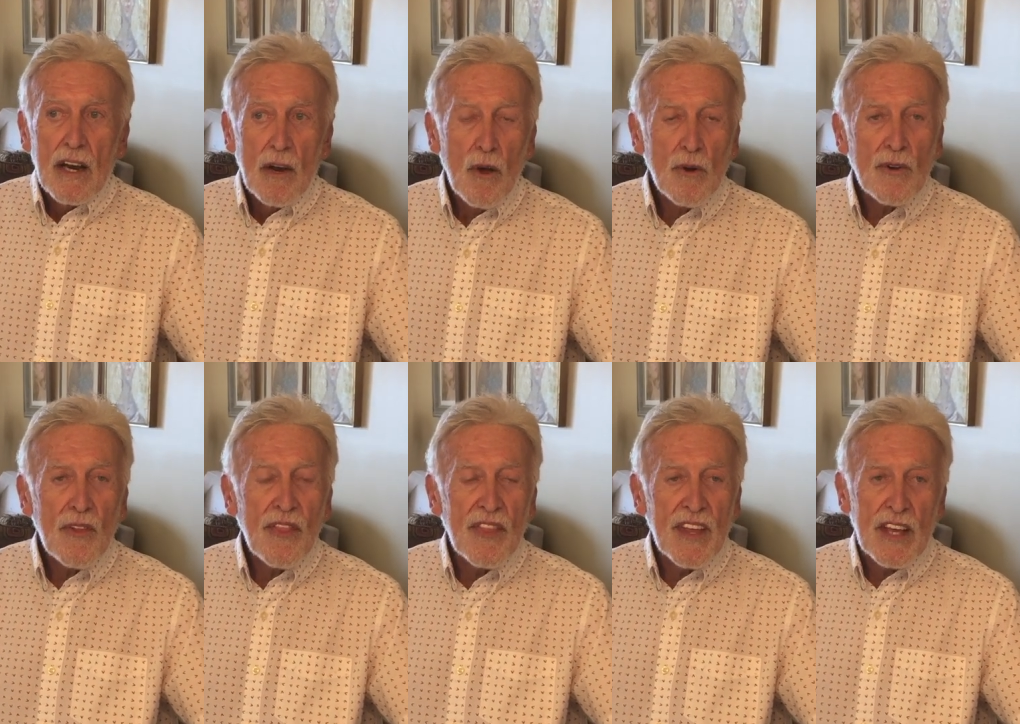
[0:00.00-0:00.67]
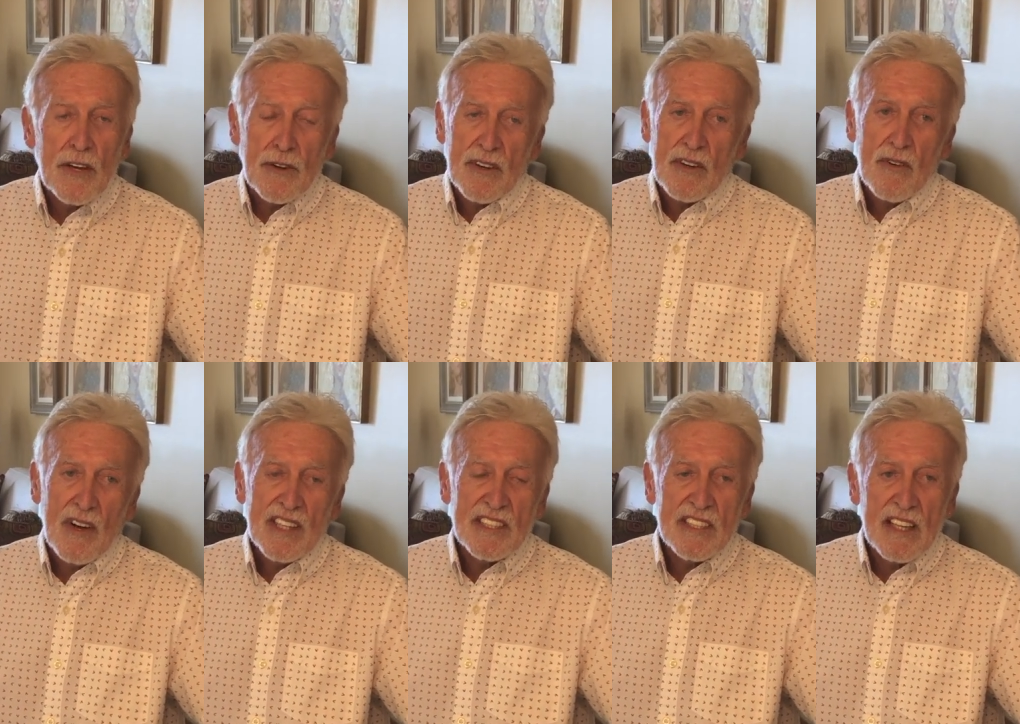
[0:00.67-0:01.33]
Local theater
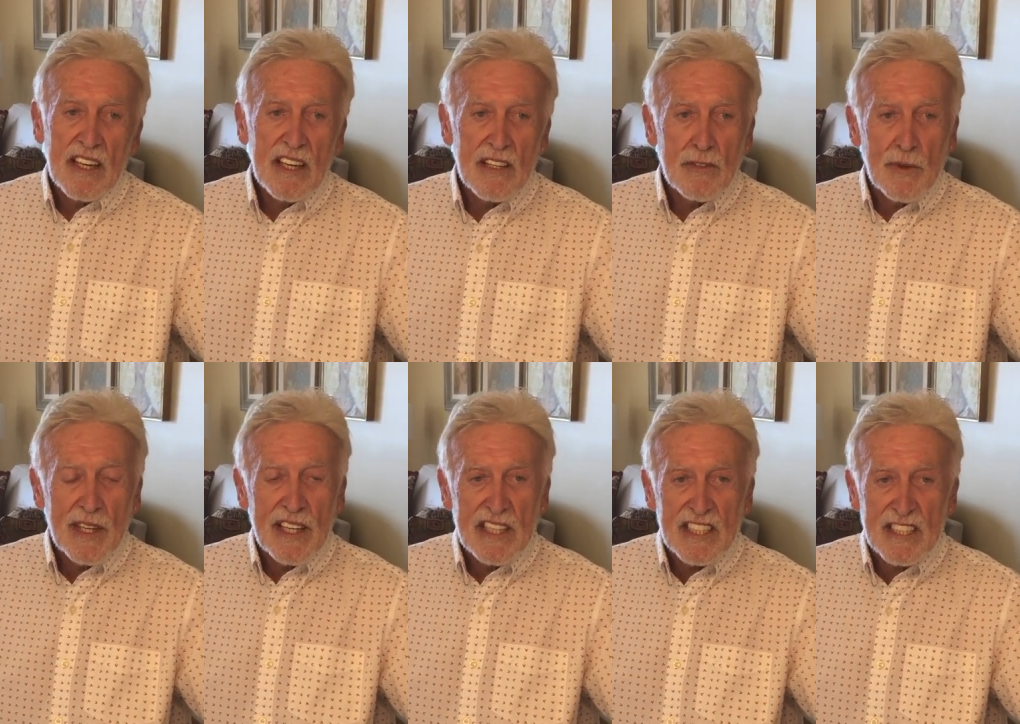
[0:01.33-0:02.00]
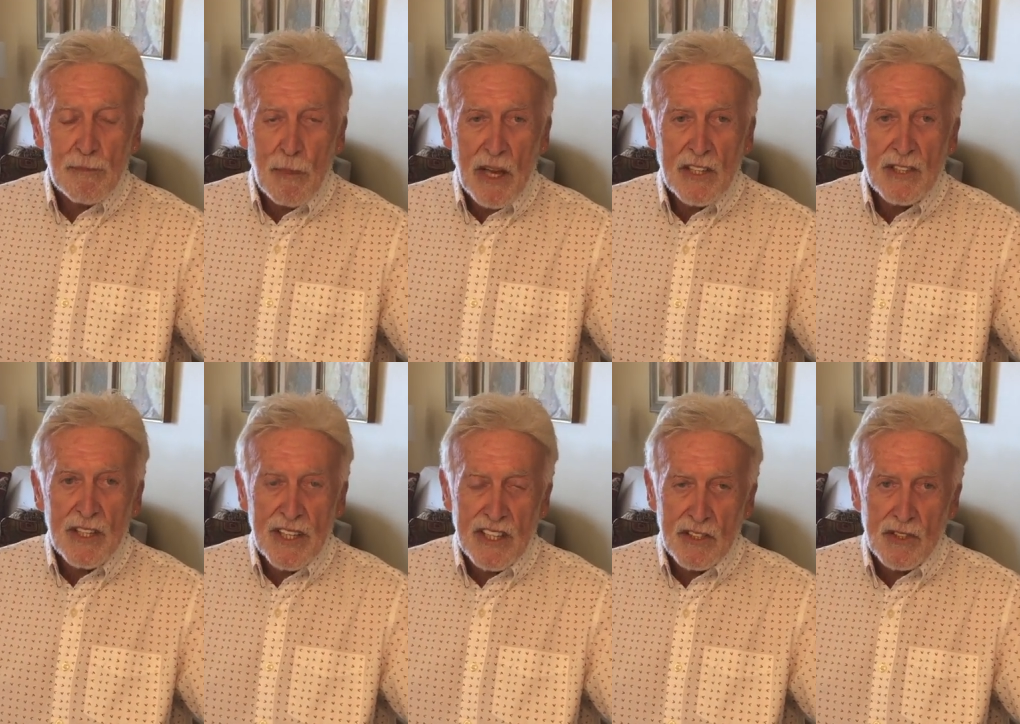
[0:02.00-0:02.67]
across the country, and
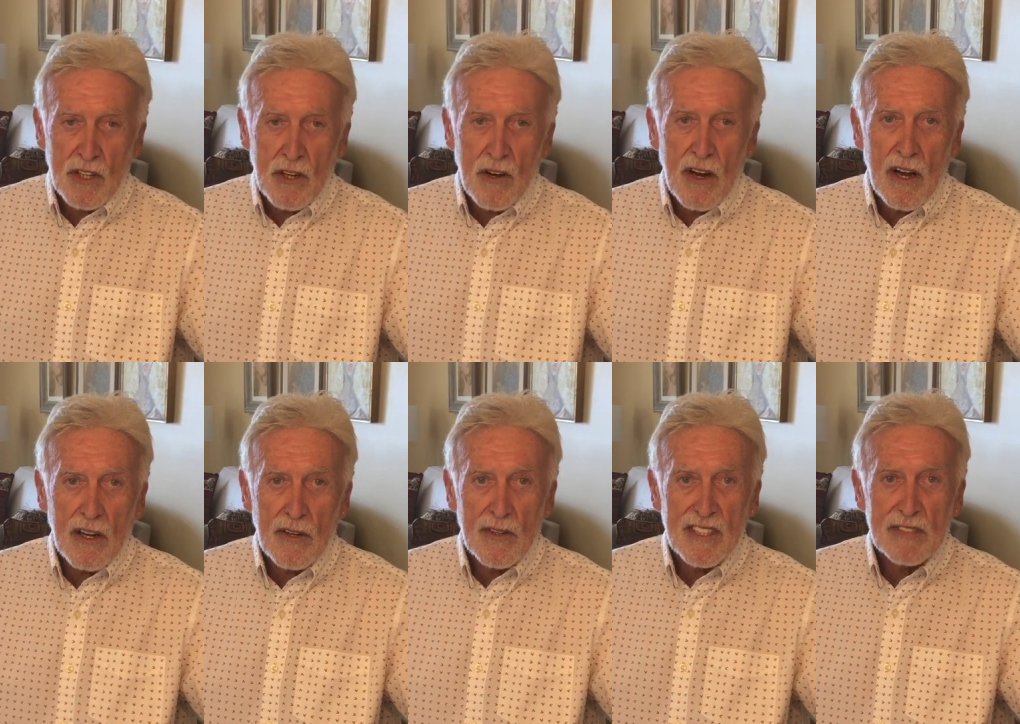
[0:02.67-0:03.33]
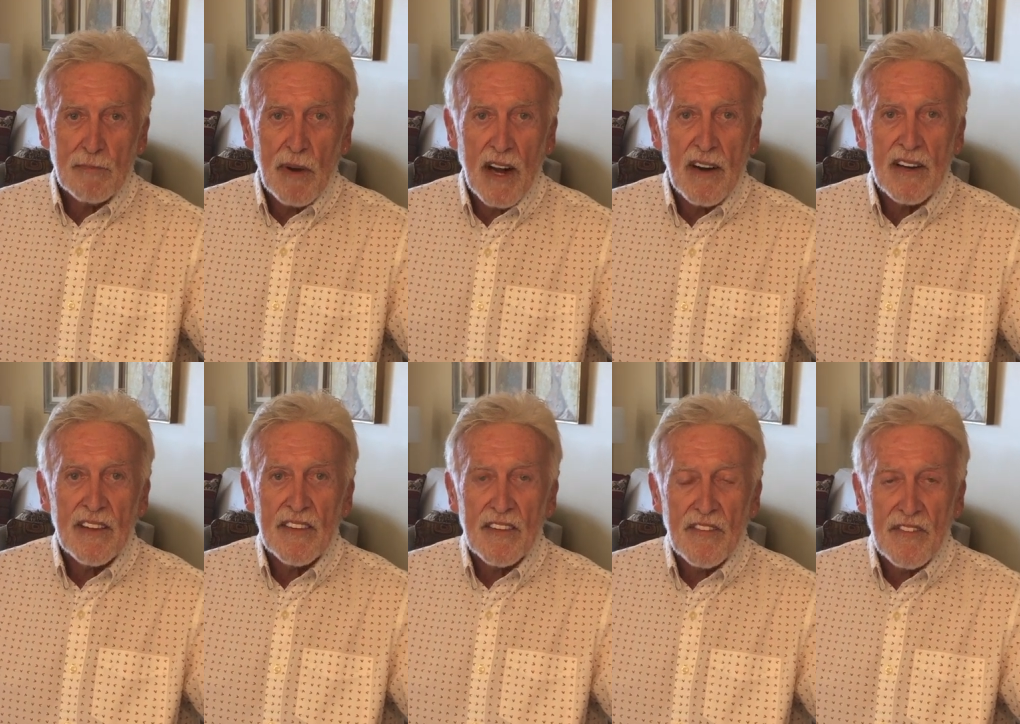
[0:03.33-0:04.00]
especially in Chicago, is
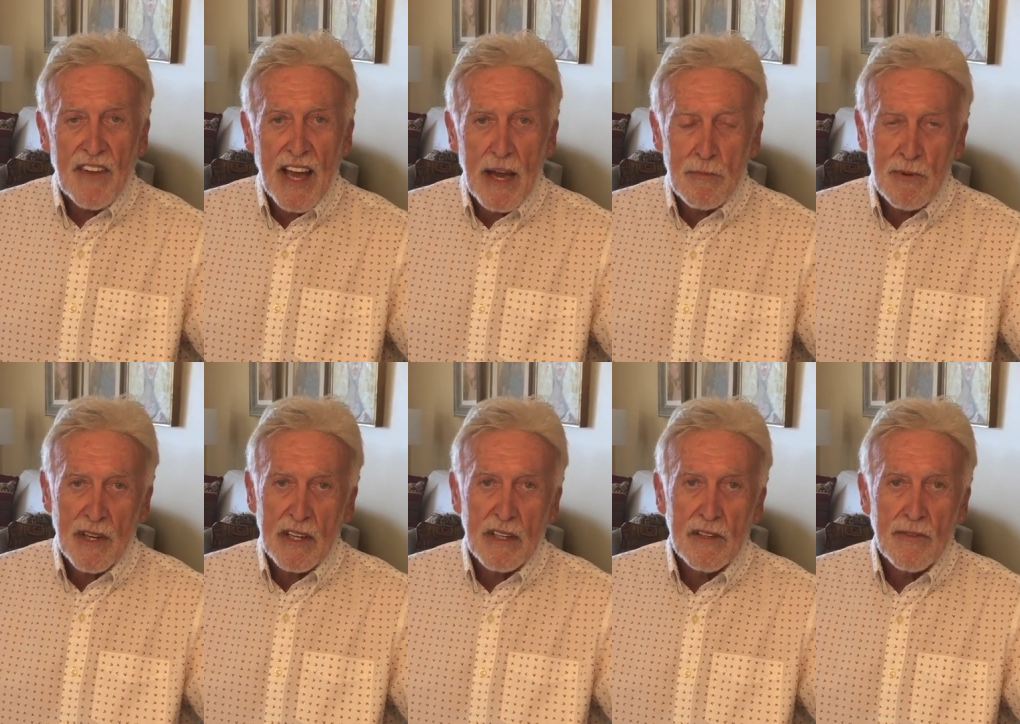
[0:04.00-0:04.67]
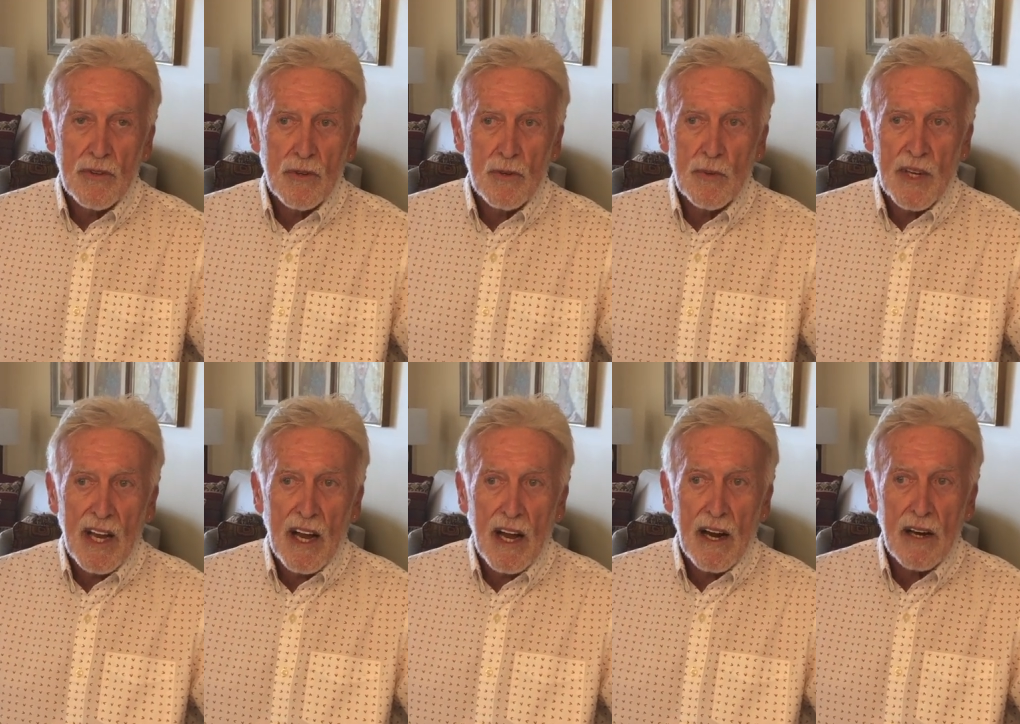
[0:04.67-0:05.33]
part of the fabric of who
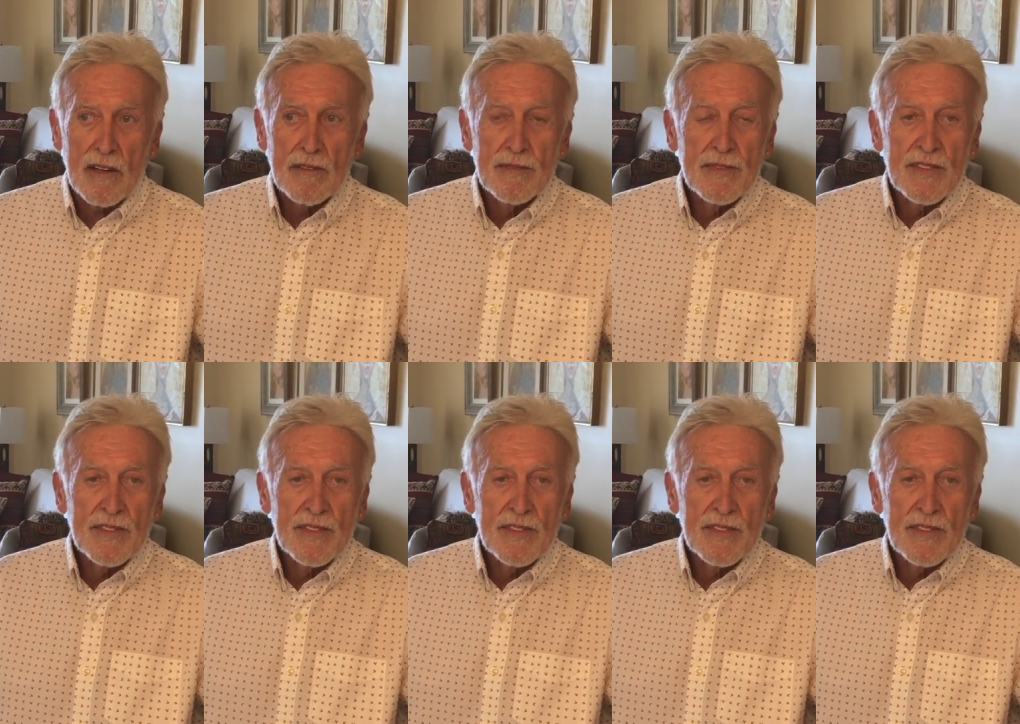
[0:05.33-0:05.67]
we are.